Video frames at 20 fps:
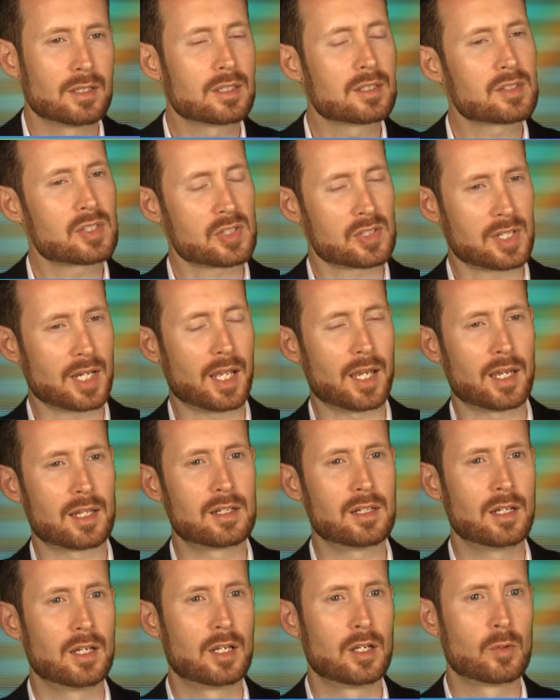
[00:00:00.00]

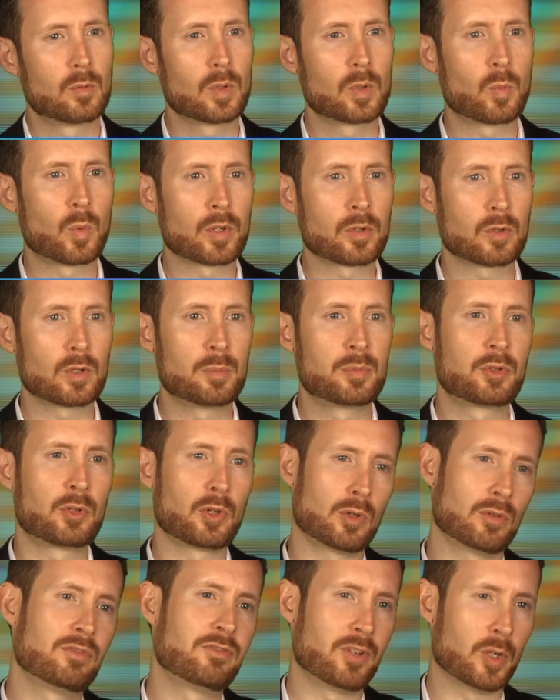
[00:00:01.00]
Instead, we want to
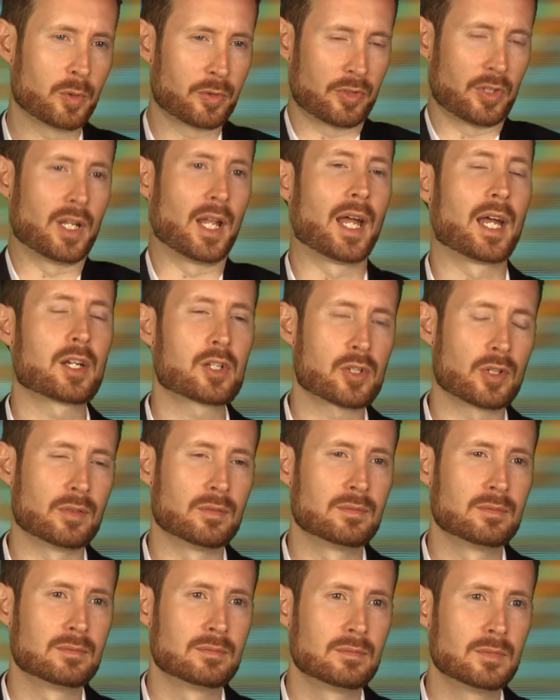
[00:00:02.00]
observe folks in action.
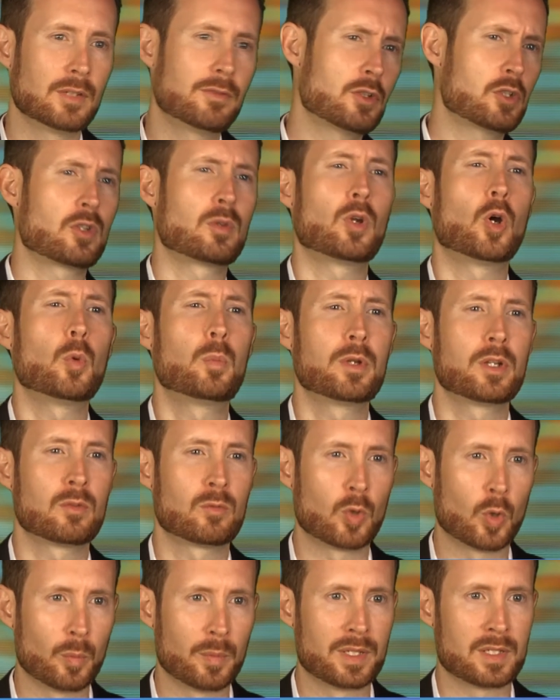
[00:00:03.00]
If it's an open
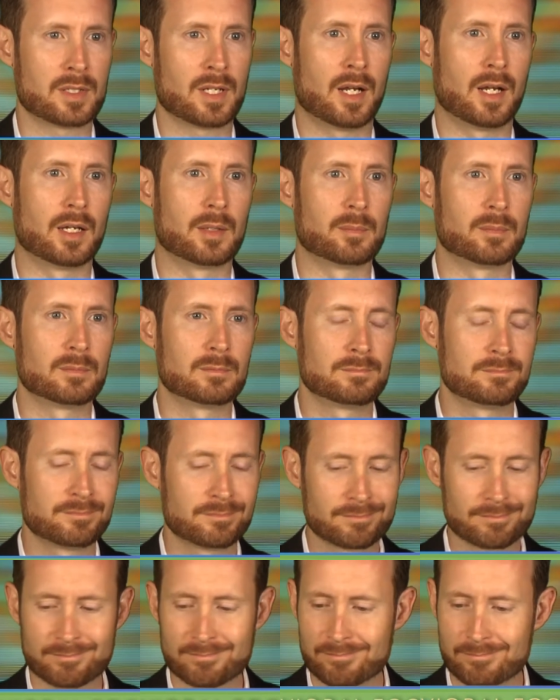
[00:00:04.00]
enrollment time,
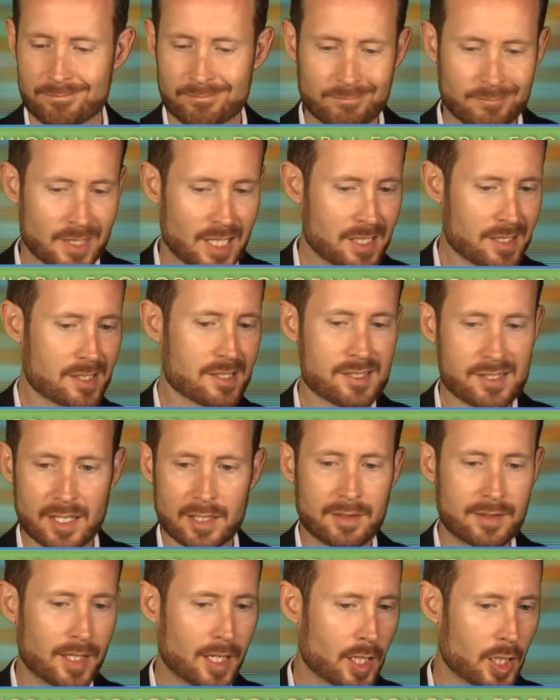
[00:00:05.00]

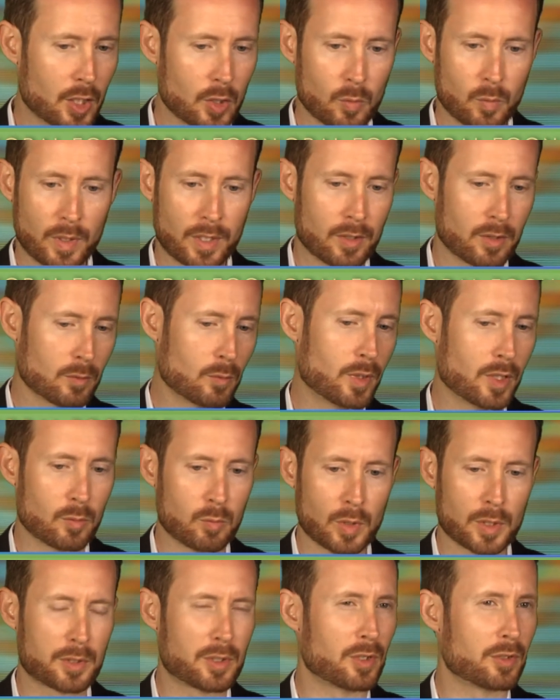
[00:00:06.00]
sit there where, where
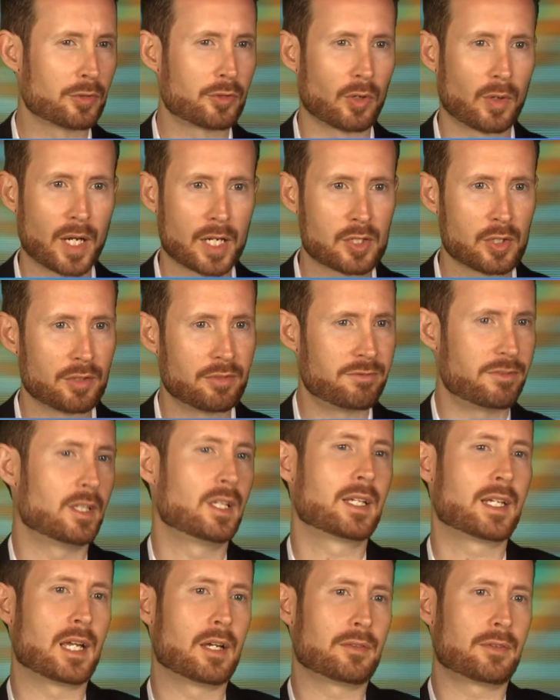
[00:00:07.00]
workers are actually
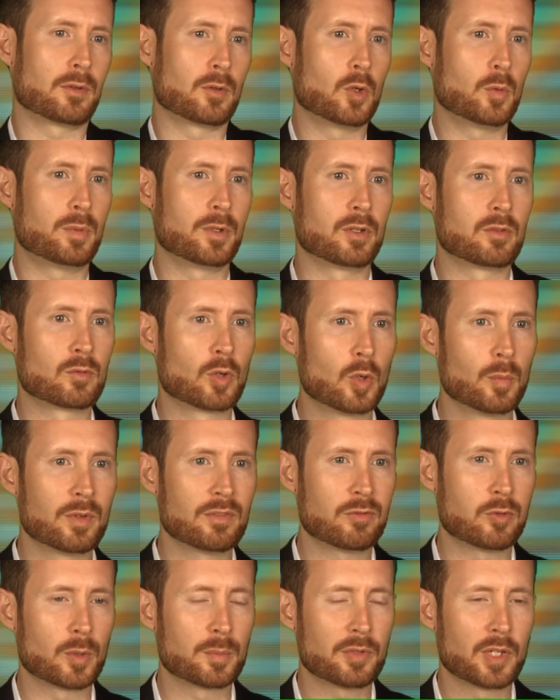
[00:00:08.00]
filling out their open
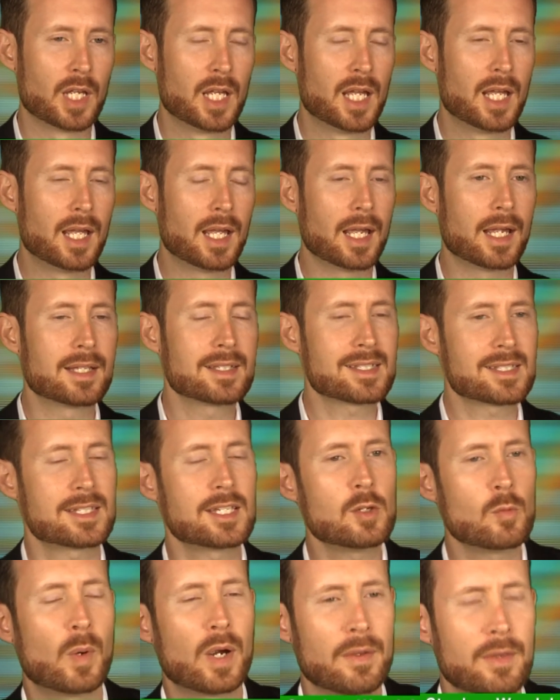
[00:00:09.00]
enrollment forms and
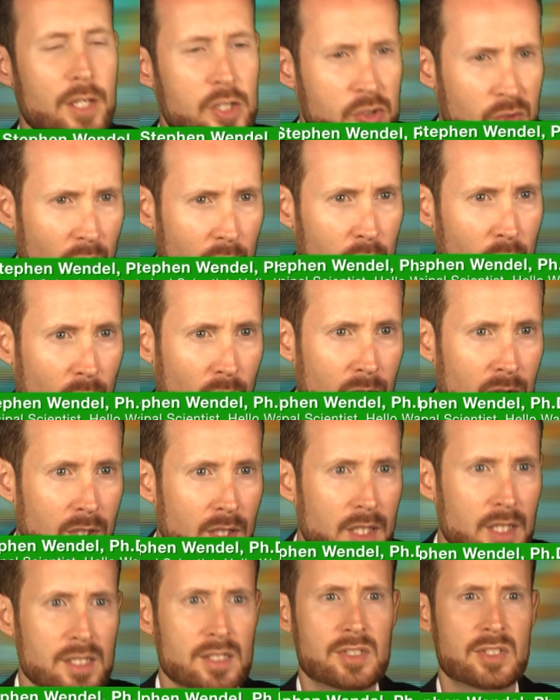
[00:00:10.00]
see where they struggle.
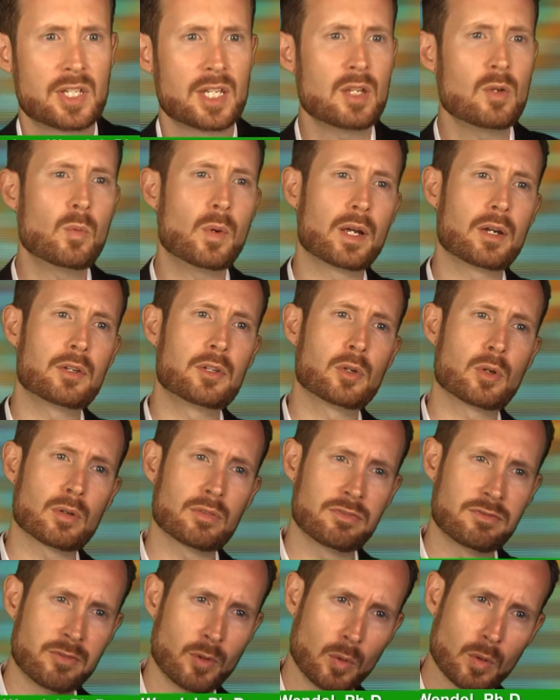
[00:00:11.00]
See where your
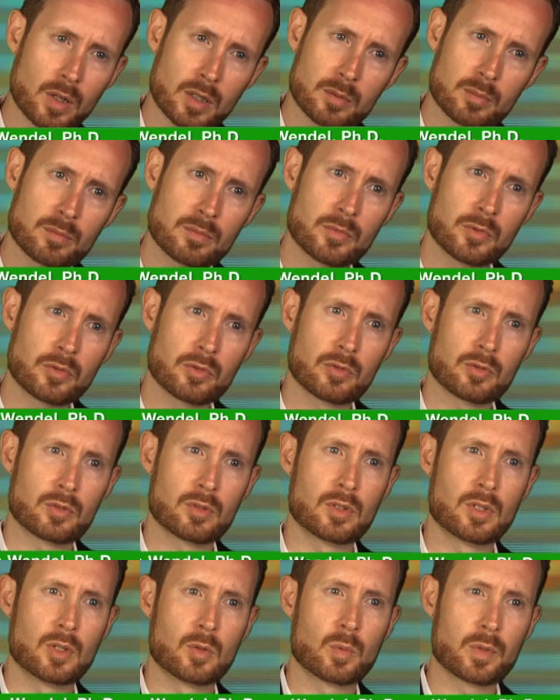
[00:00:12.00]
forms,
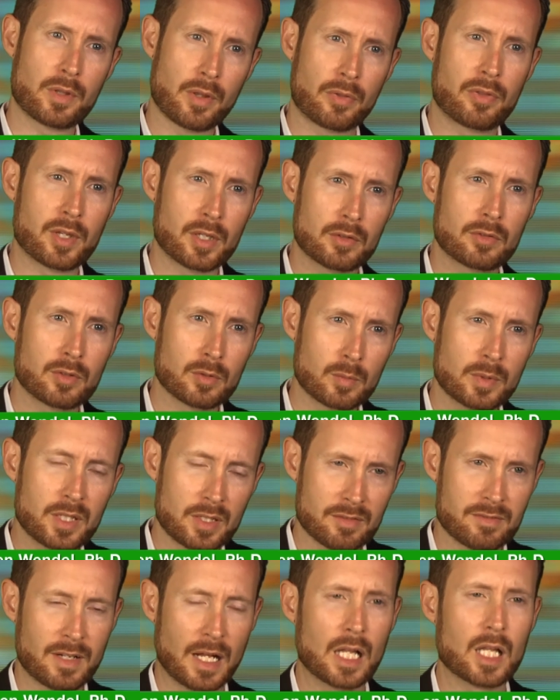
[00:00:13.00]
where the things that we
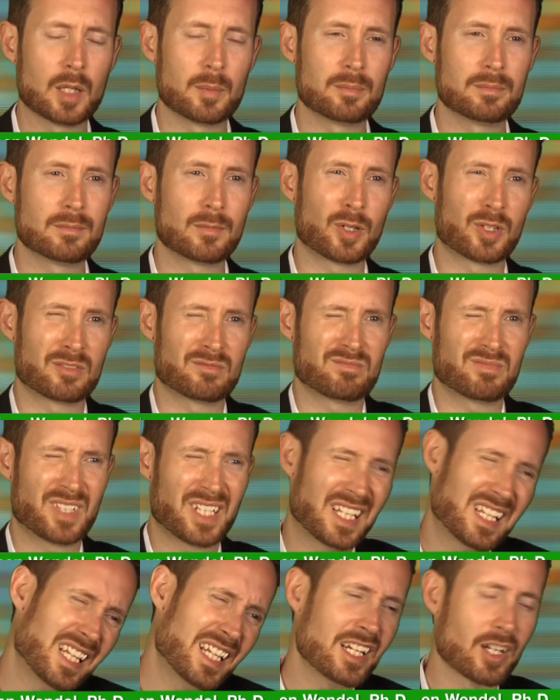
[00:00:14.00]
develop
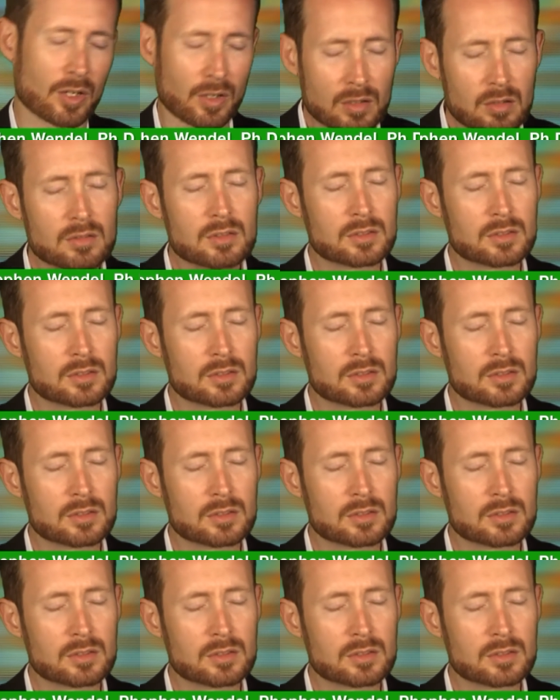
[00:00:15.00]
aren't clear,